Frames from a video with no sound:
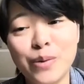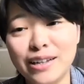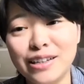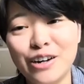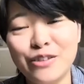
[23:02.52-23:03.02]

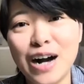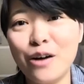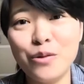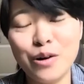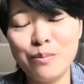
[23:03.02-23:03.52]
one of
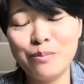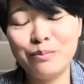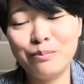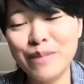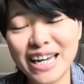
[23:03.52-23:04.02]
our
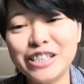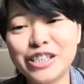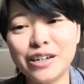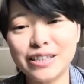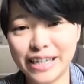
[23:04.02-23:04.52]

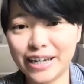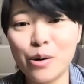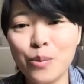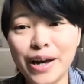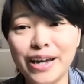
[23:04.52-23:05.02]
major
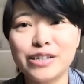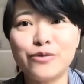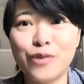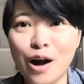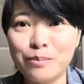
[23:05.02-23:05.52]
takeaways
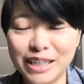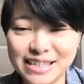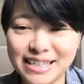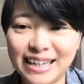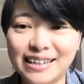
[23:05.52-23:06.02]
from
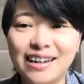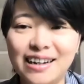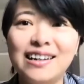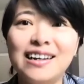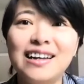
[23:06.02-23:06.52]
this data.
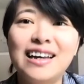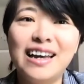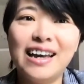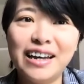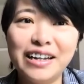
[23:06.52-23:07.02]

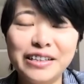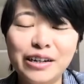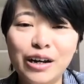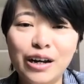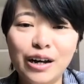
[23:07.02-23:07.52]
And
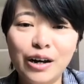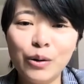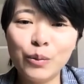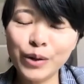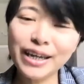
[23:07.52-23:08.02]
uh,
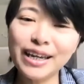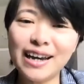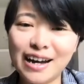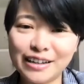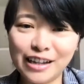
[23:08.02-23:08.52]
we
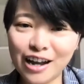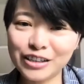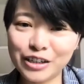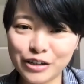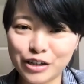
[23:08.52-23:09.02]
are
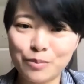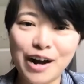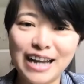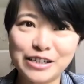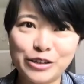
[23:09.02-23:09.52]
not
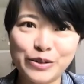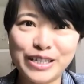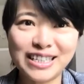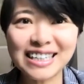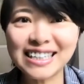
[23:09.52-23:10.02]
surprised to
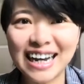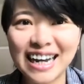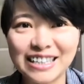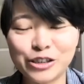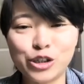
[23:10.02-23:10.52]
see
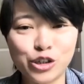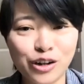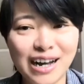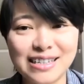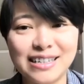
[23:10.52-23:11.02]
that
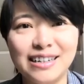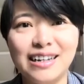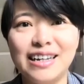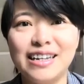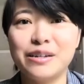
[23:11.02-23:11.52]
trust uh,
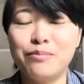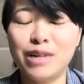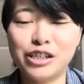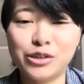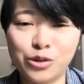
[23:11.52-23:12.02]
is a
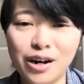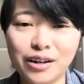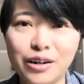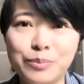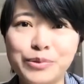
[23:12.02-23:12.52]
much
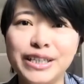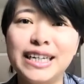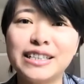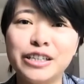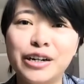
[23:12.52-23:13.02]
stronger
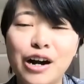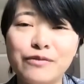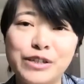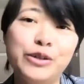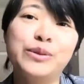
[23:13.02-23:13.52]
predictor
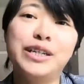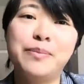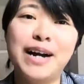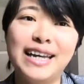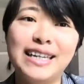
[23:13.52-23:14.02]
of student
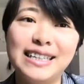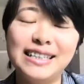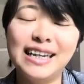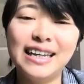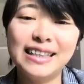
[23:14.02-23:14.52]

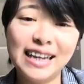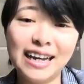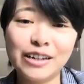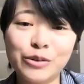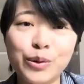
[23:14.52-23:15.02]
buy-in
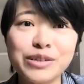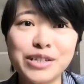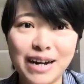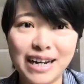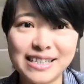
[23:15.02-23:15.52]
than
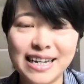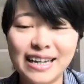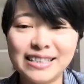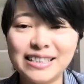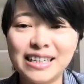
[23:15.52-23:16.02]
growth mindset